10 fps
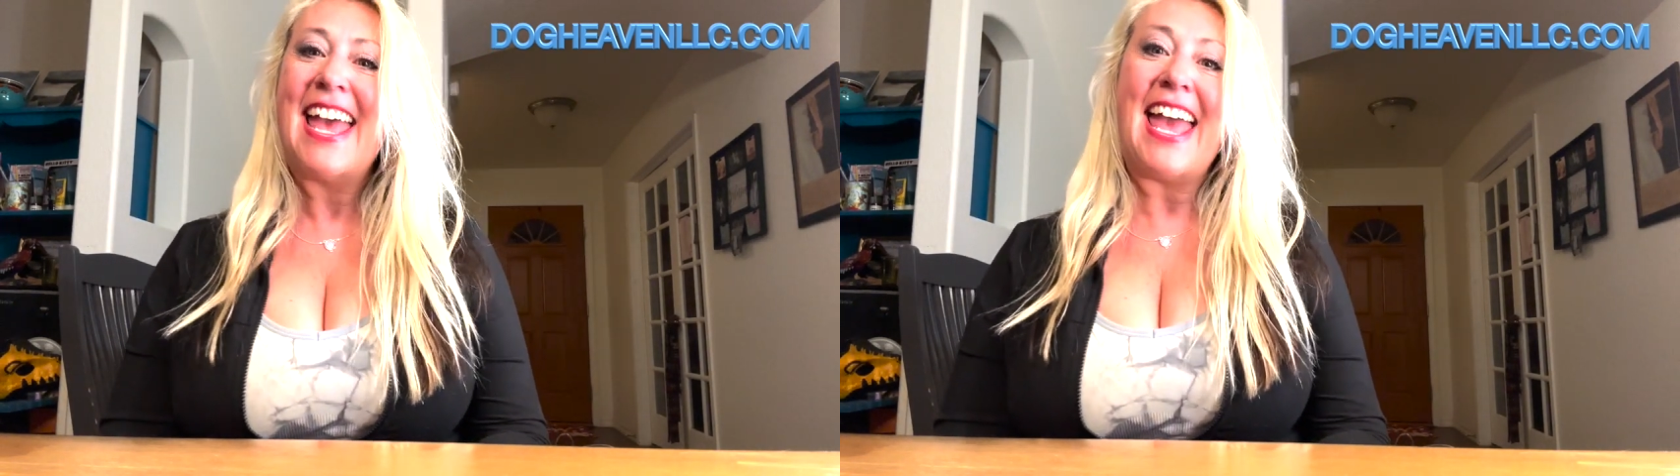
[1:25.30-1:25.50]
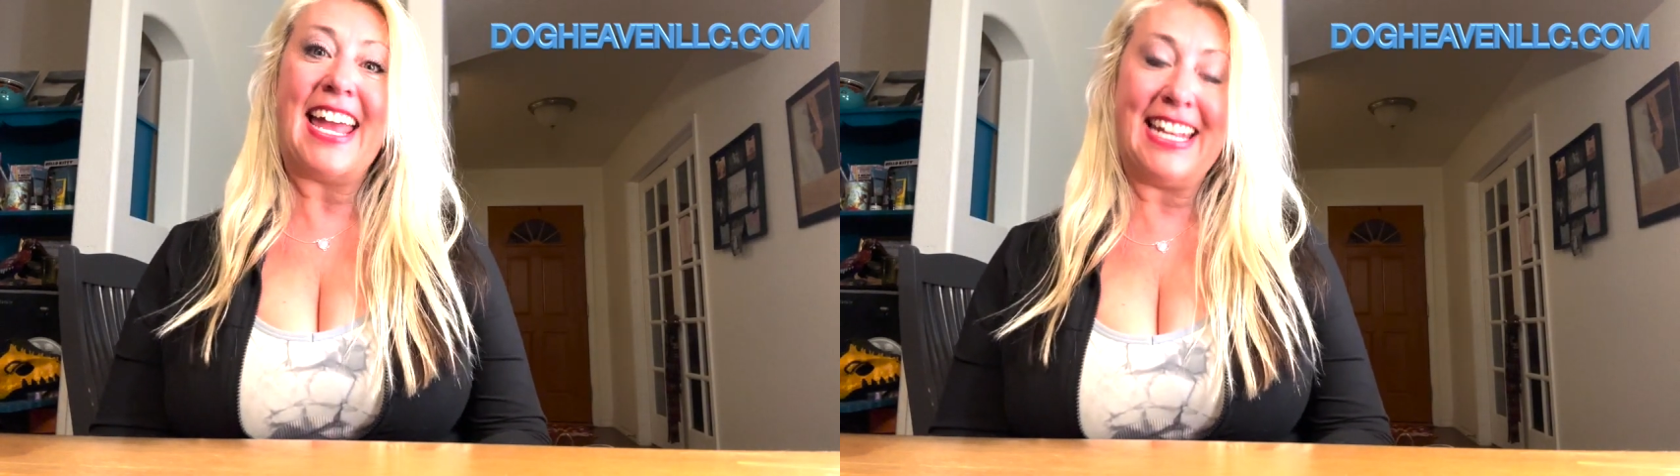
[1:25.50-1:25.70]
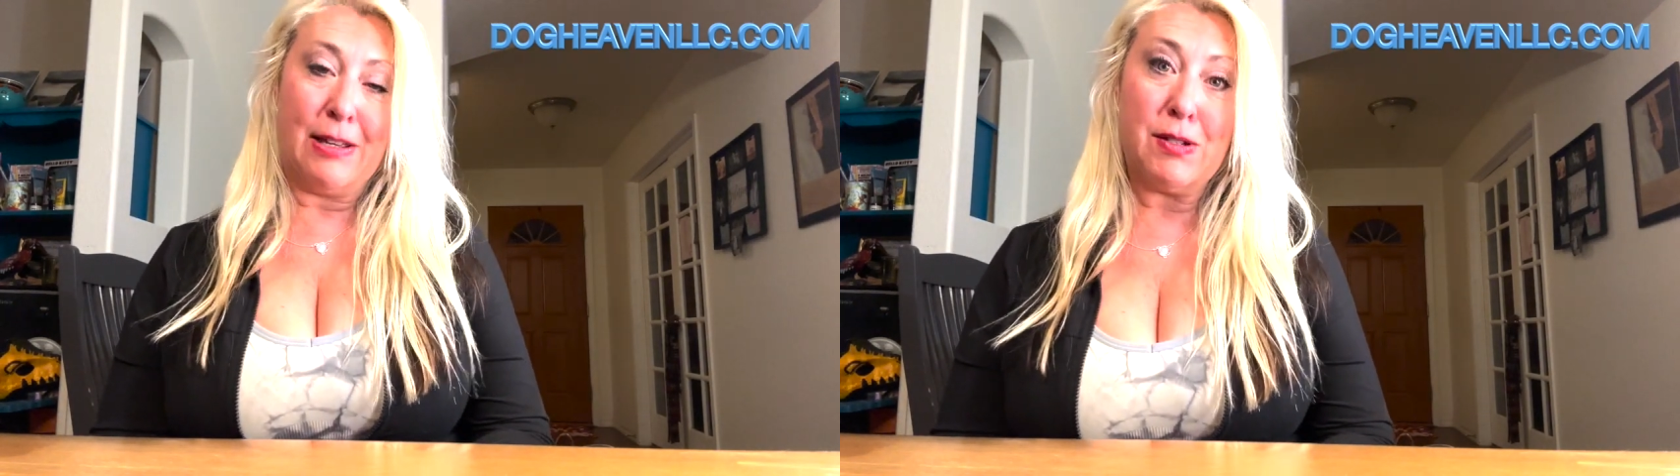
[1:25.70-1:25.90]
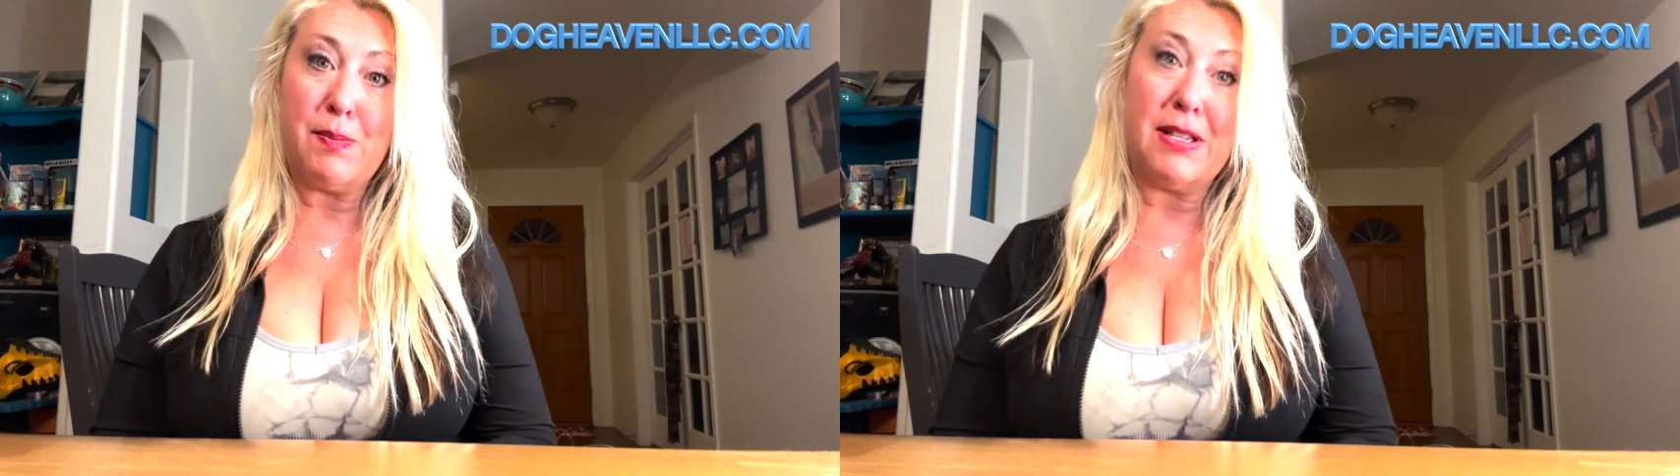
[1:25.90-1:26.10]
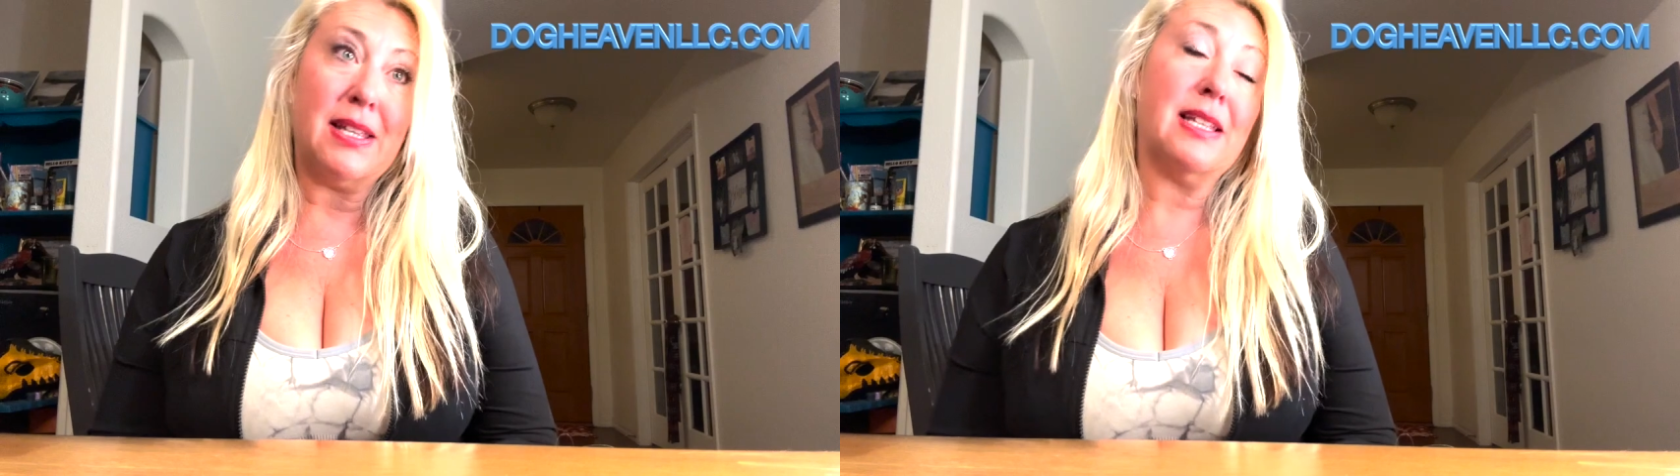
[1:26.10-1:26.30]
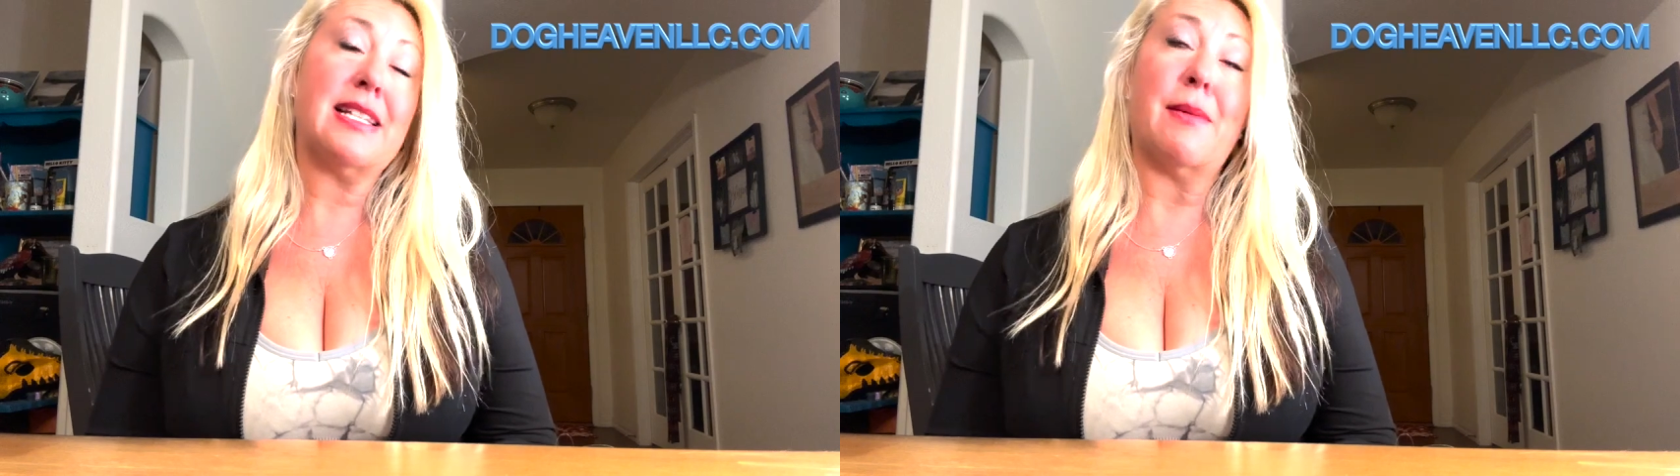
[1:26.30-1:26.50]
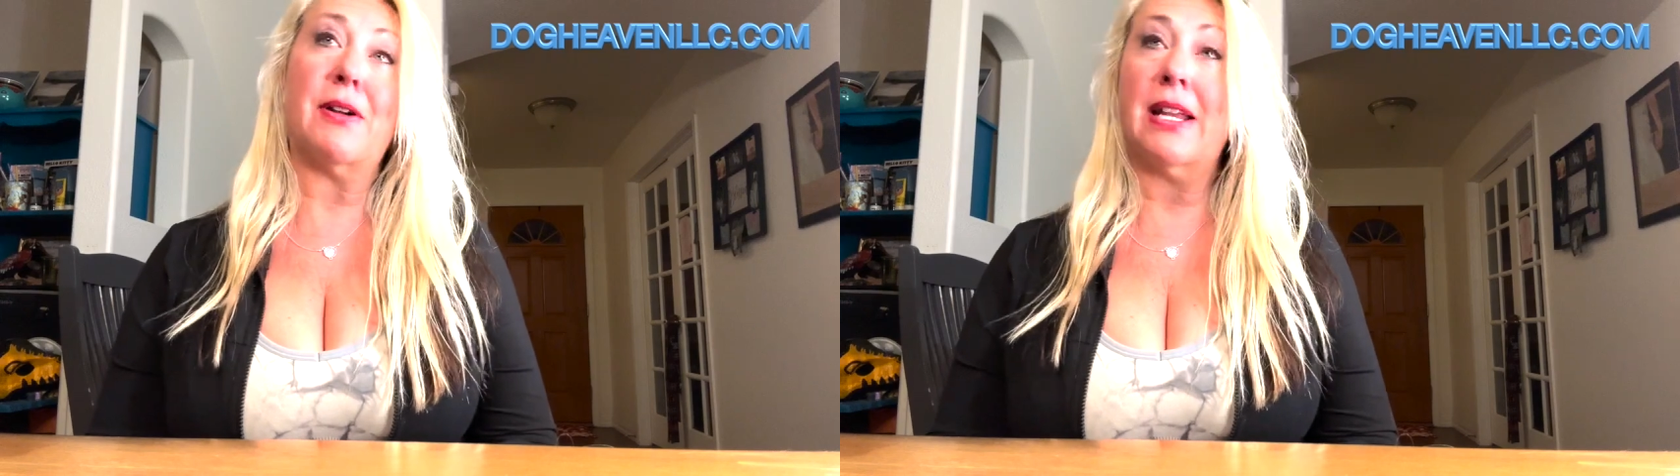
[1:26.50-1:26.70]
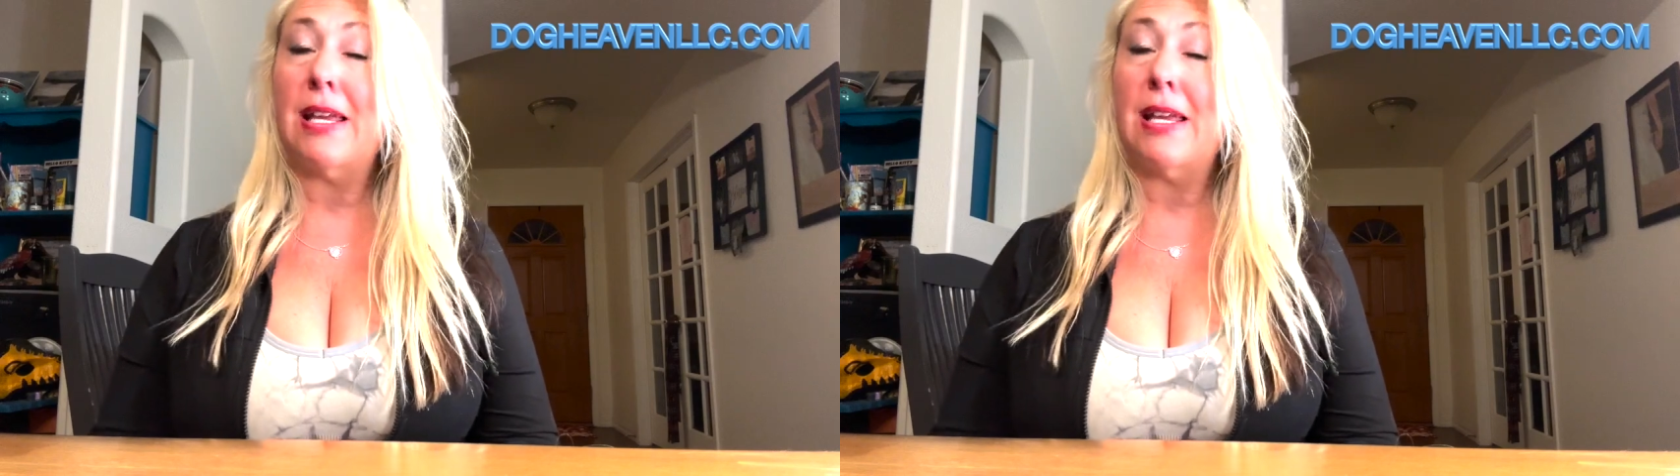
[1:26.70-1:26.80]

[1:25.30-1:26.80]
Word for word: and he was being stubborn.